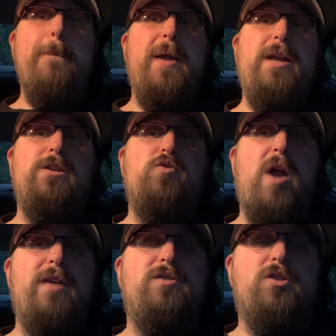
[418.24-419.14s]

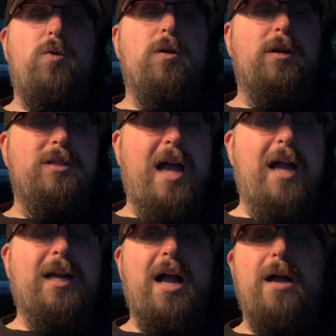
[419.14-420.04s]

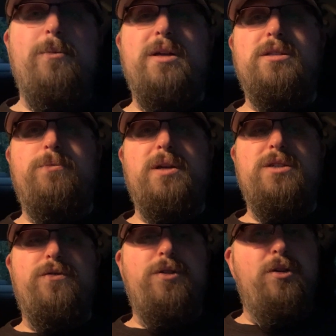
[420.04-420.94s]
paidtodrivestore.com is the
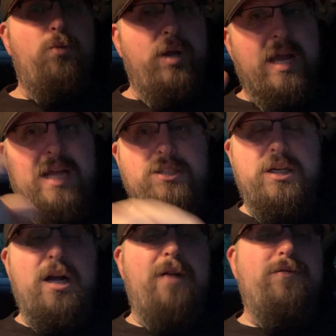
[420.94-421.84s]
place for you. We got
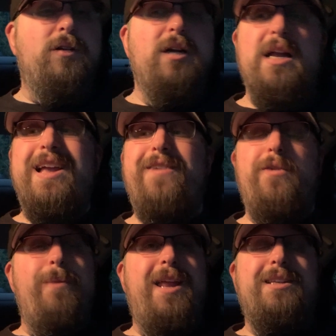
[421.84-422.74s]
you covered. If
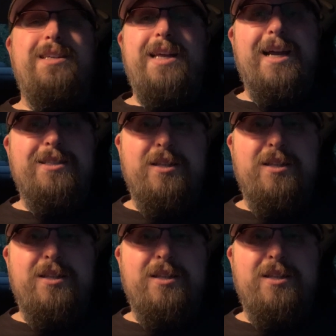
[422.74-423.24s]
you made it to the end